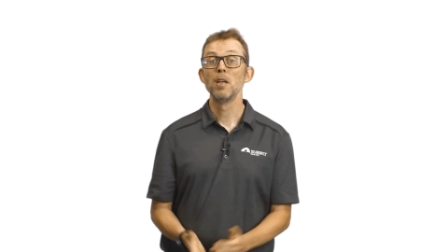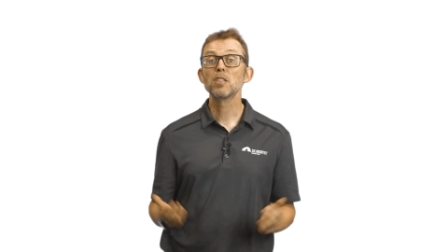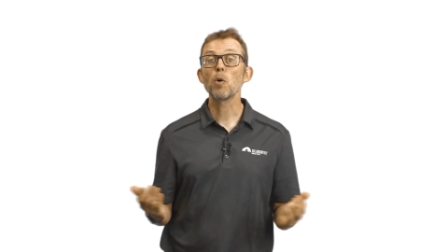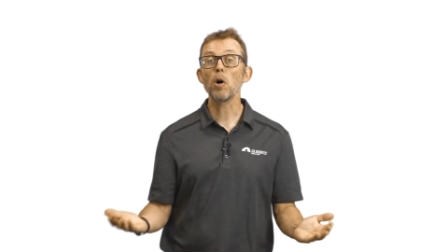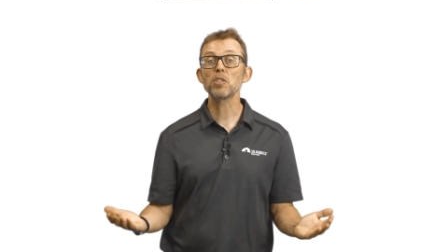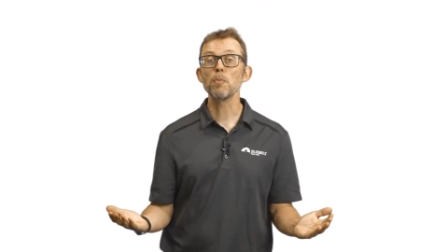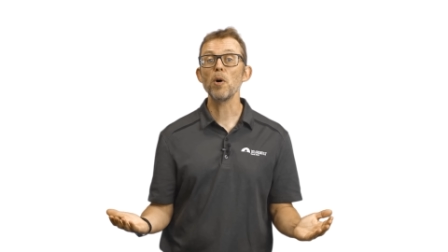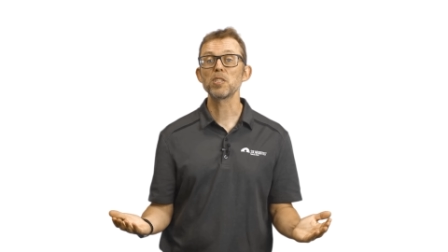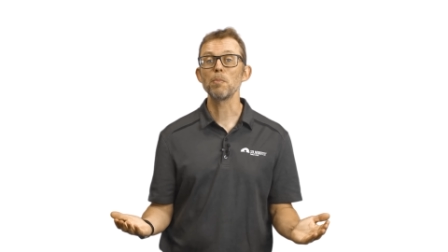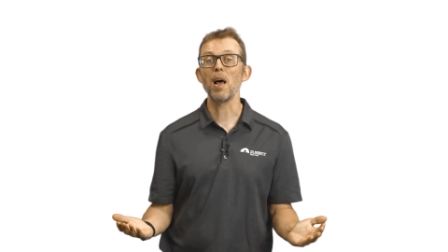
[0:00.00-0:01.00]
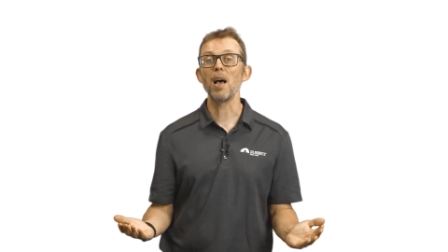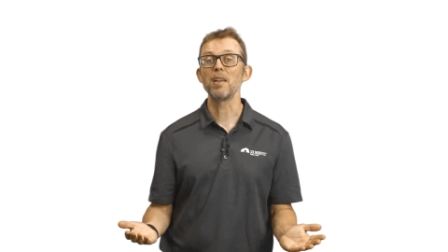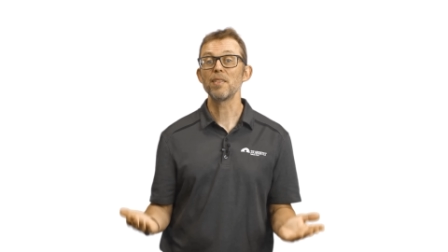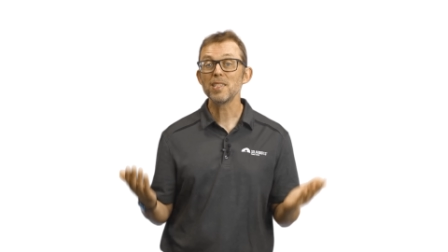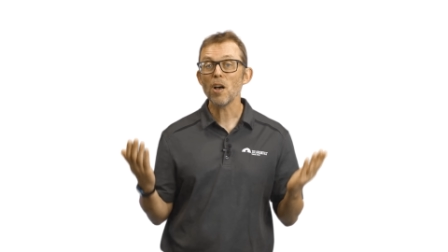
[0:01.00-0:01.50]
So, what's the bottom
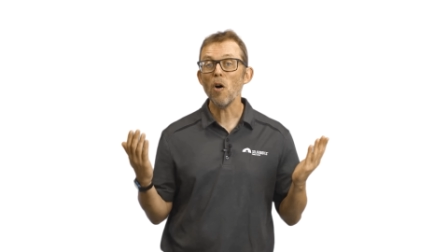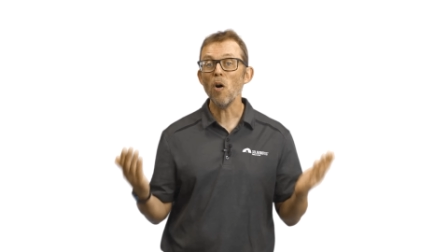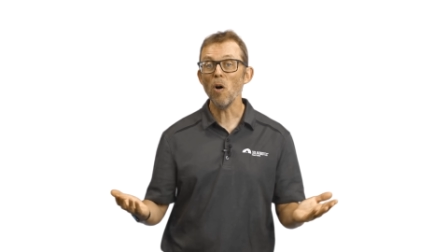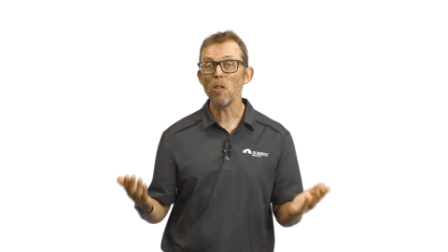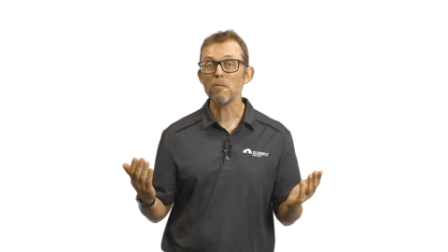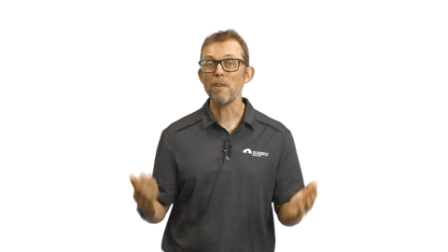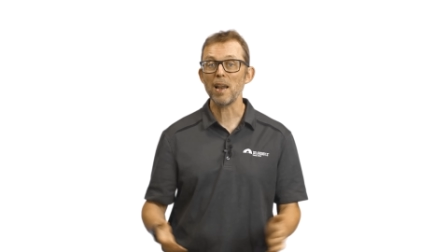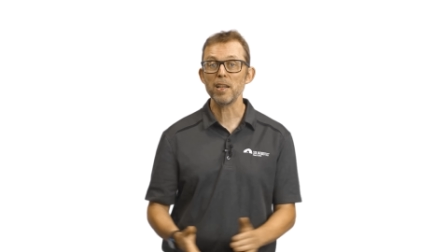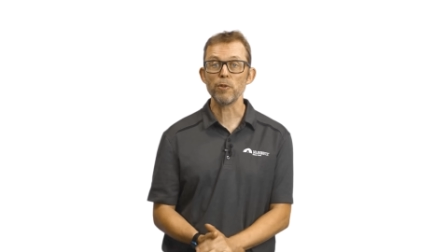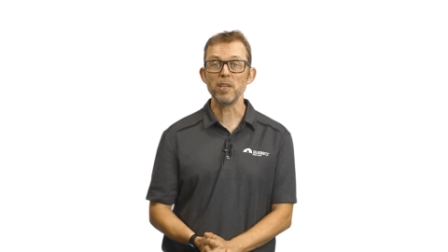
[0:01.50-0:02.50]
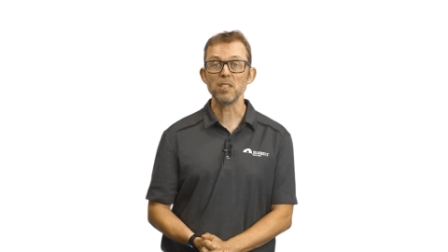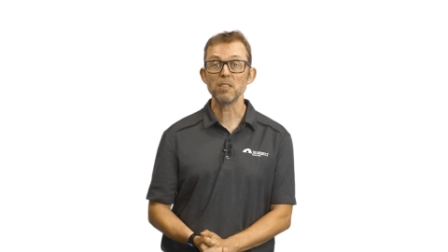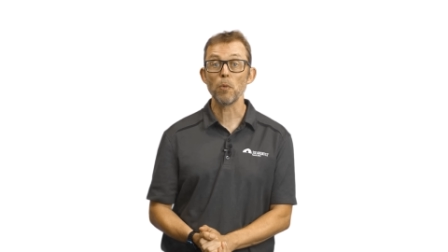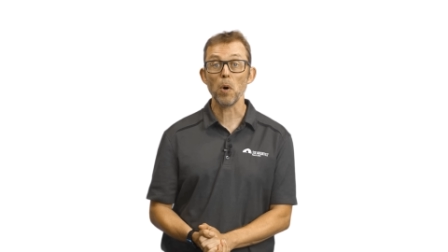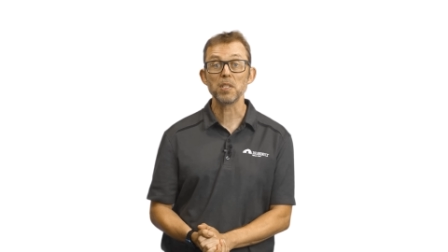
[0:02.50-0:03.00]
line? These are all valid
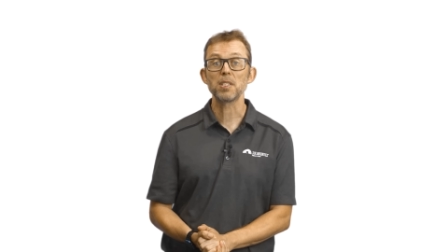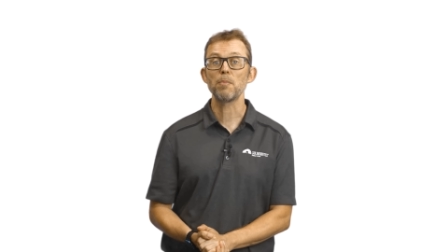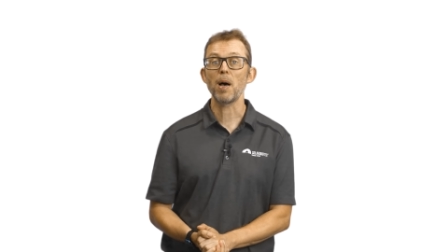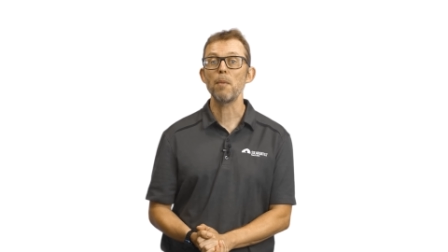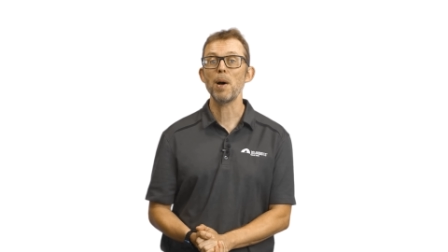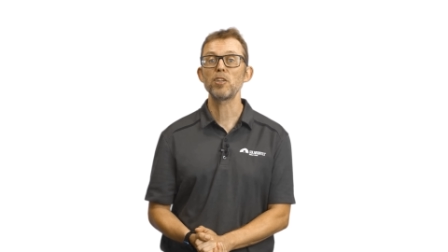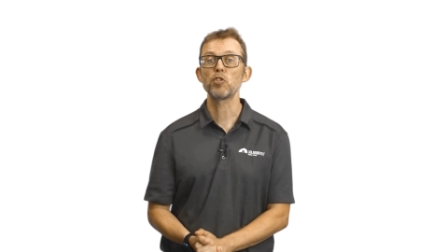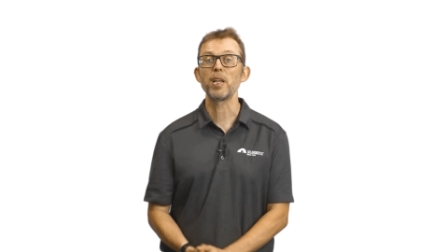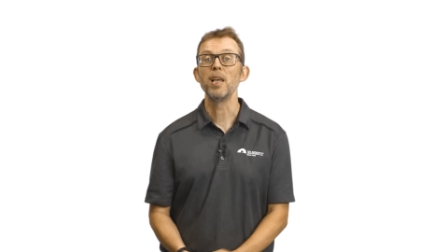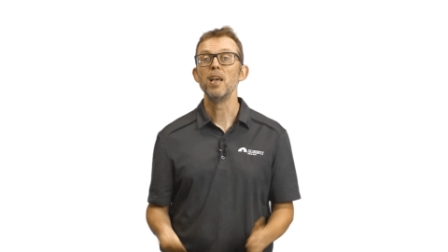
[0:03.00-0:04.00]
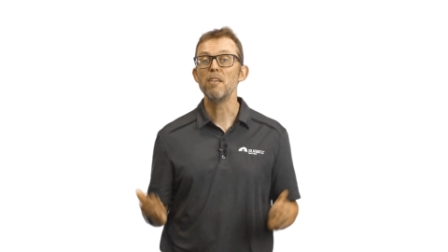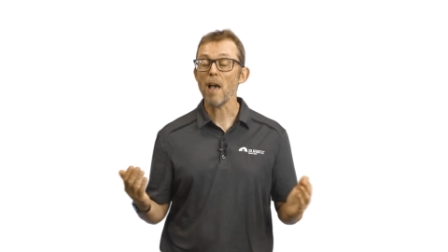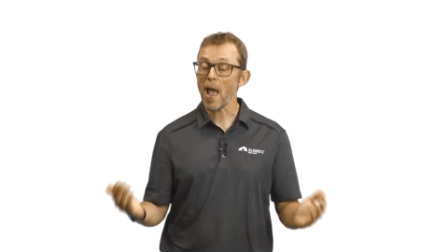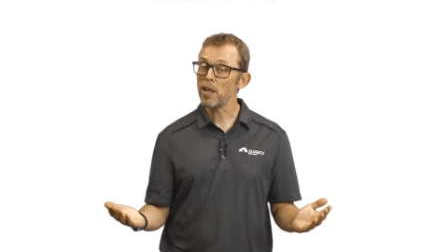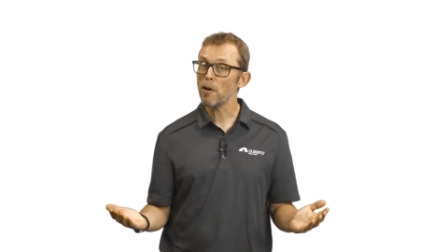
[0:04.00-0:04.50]
reasons for wanting to buy a battery. If
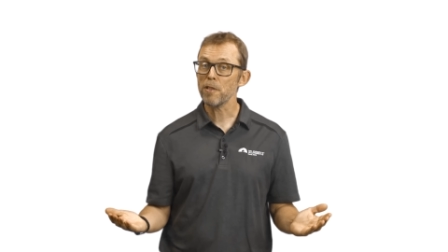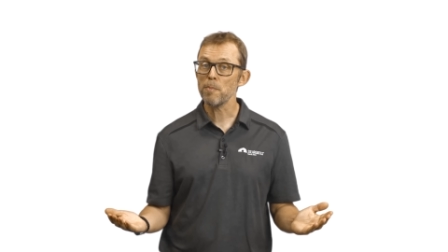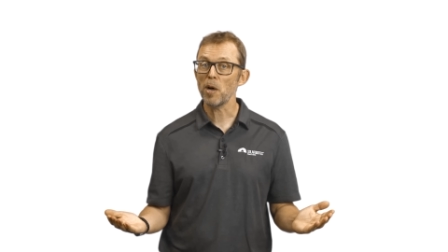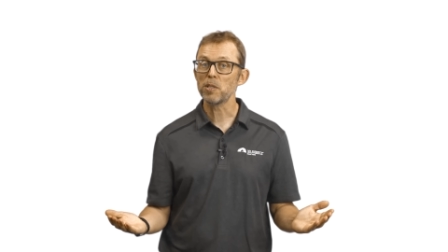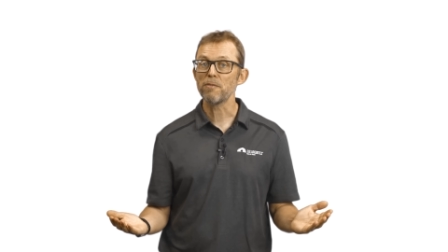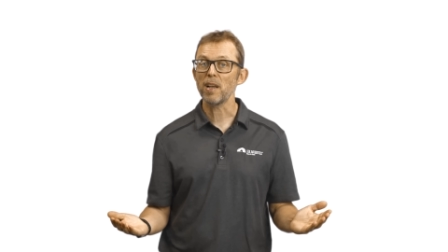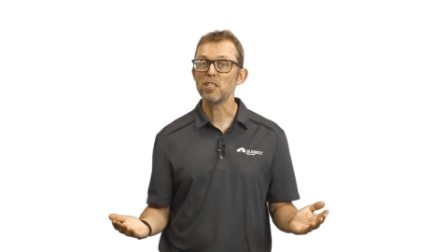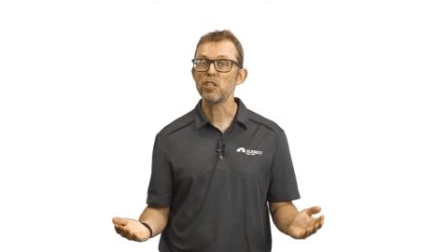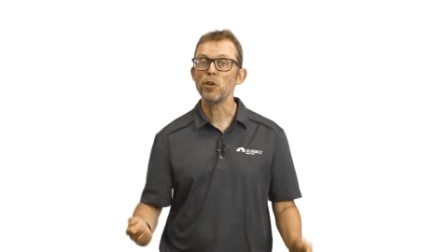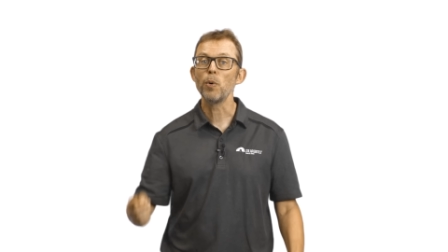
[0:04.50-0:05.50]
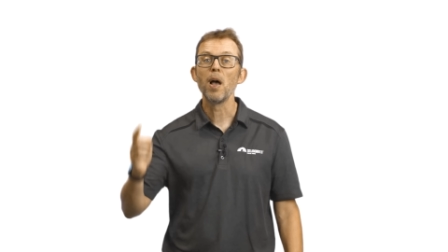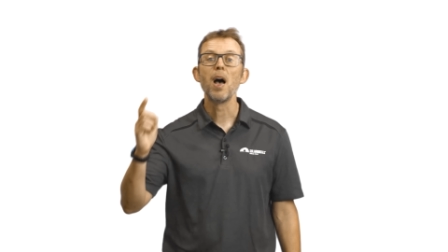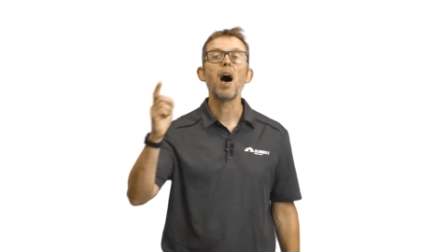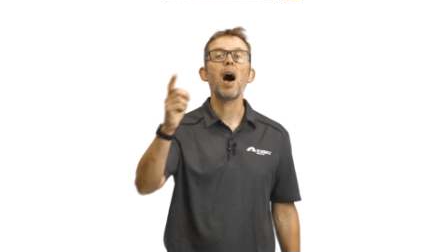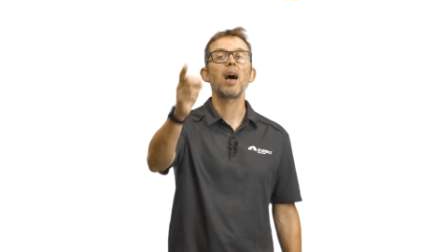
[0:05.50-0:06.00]
any of them motivates you,
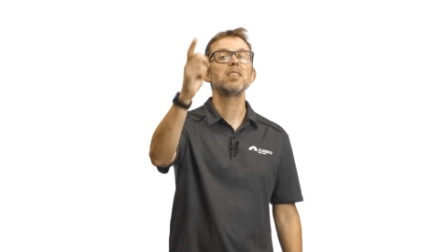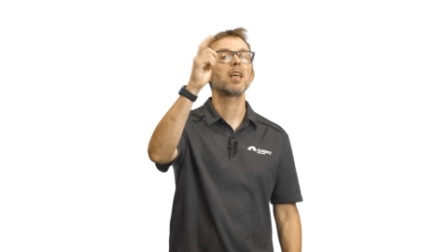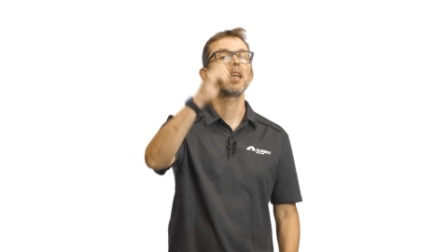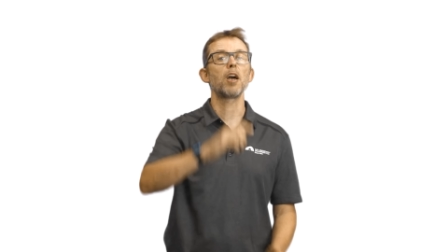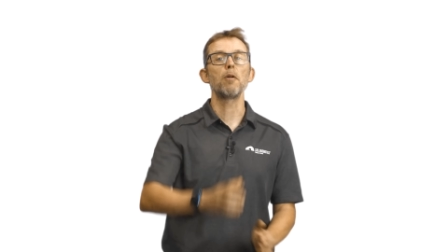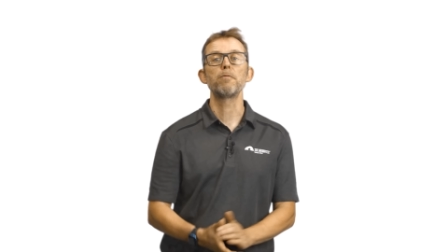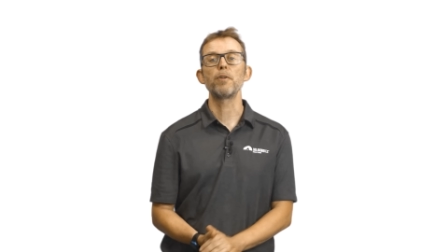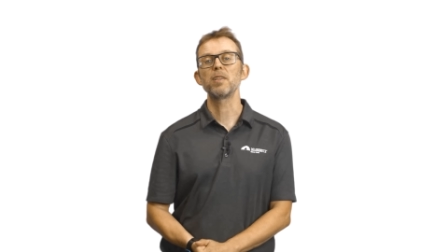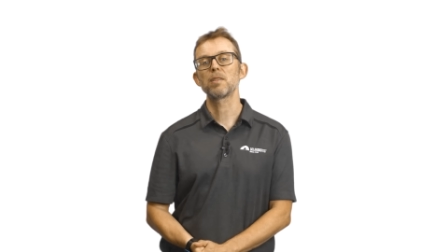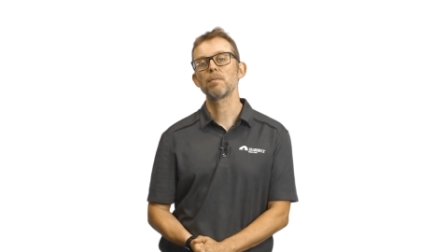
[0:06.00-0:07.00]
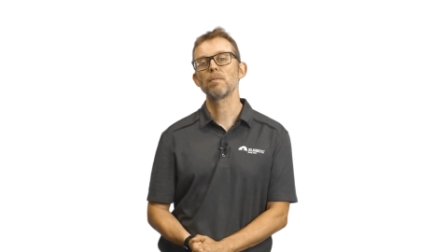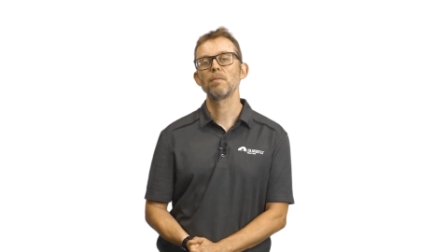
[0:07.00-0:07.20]
I say go for it.